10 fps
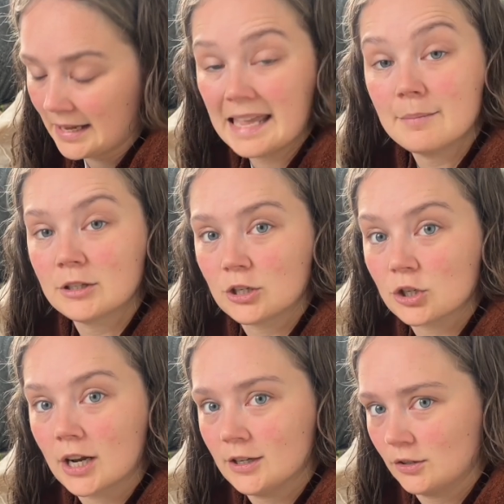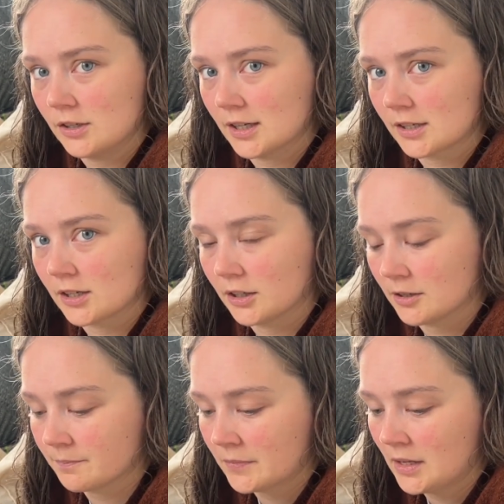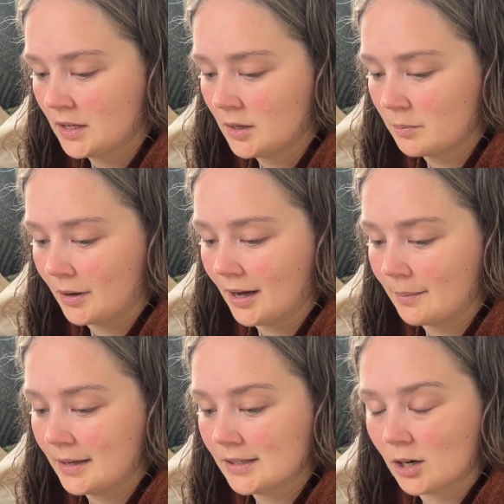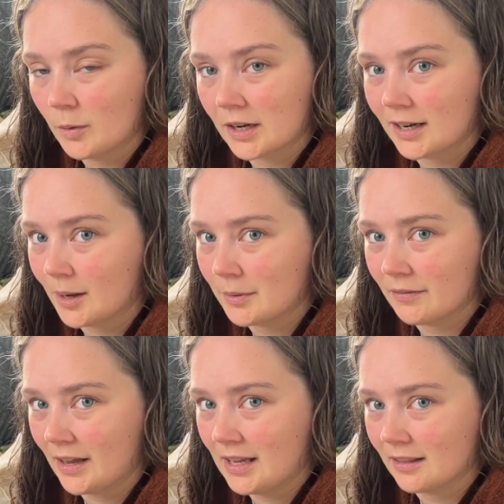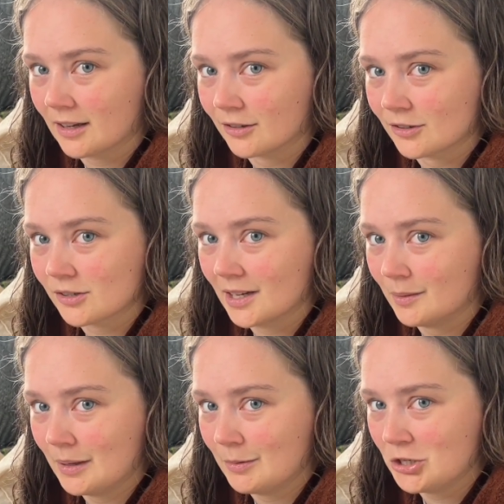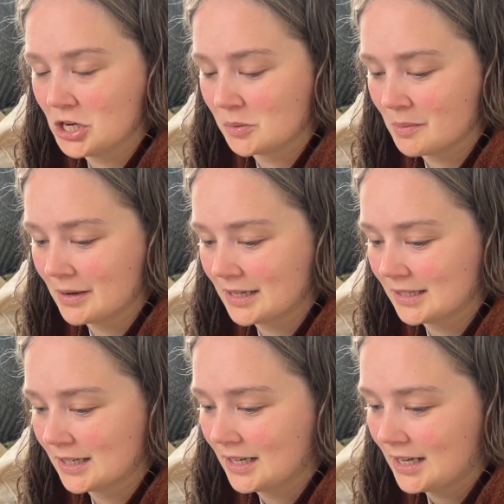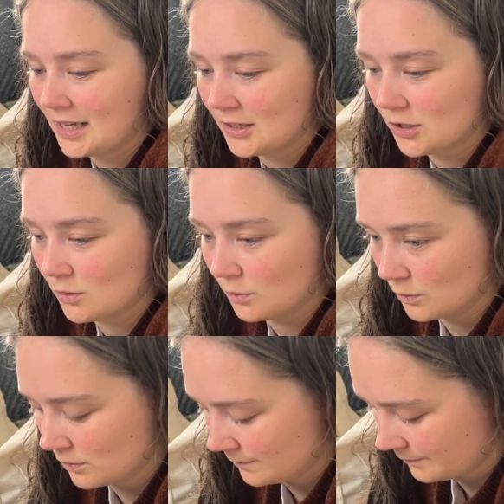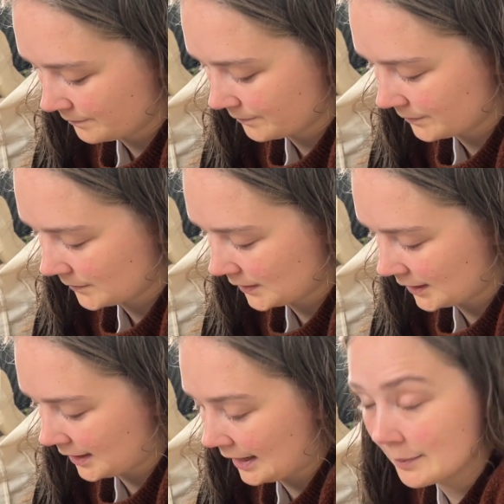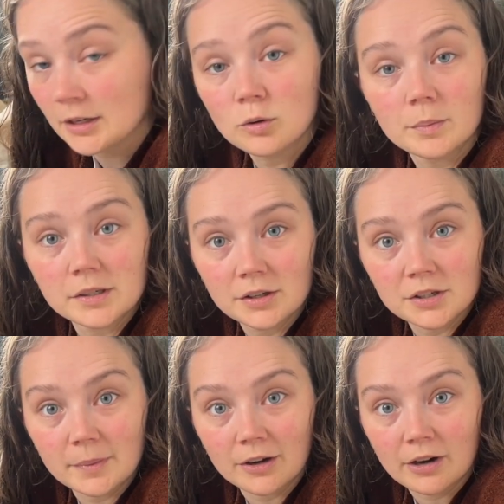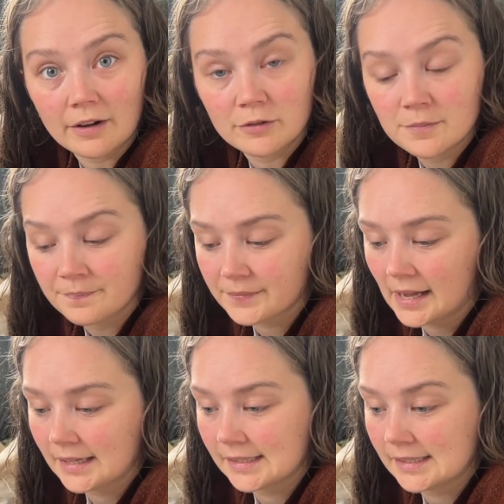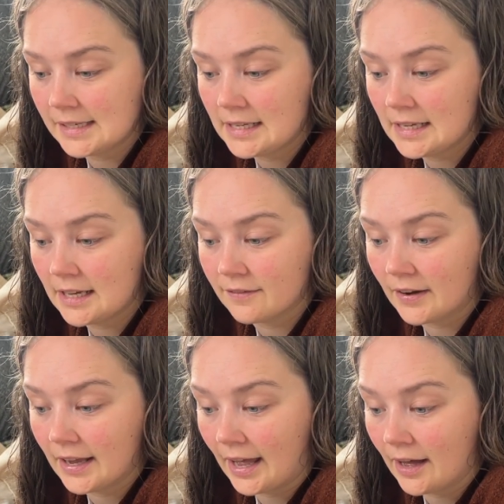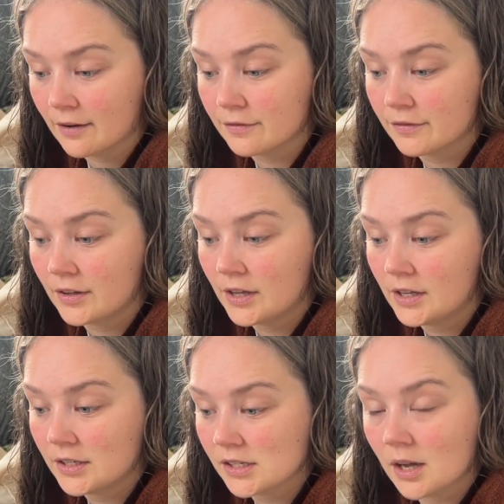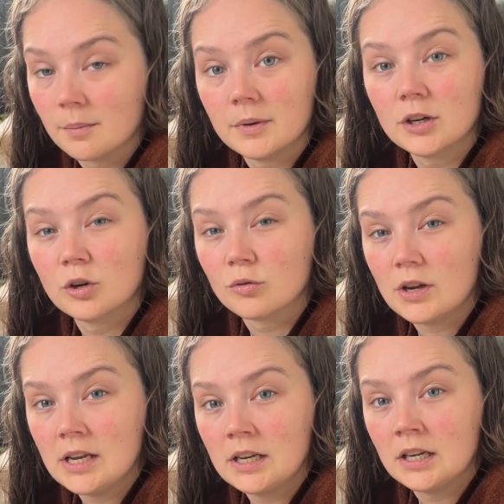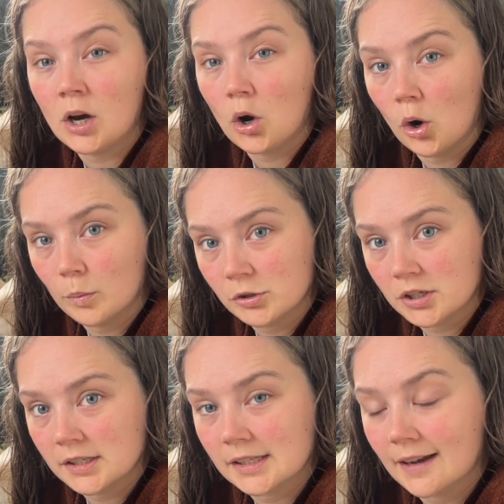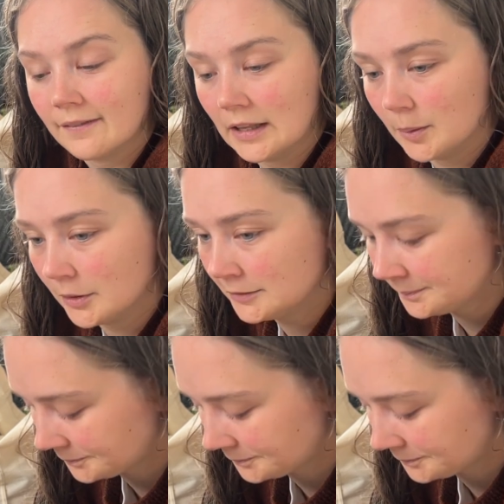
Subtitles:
aim is to try and do the 6 colour, but I might start working it up, and if I hate the colours I'll maybe change my mind. So I'm going to go upstairs to my craft room and see if I have some green options available,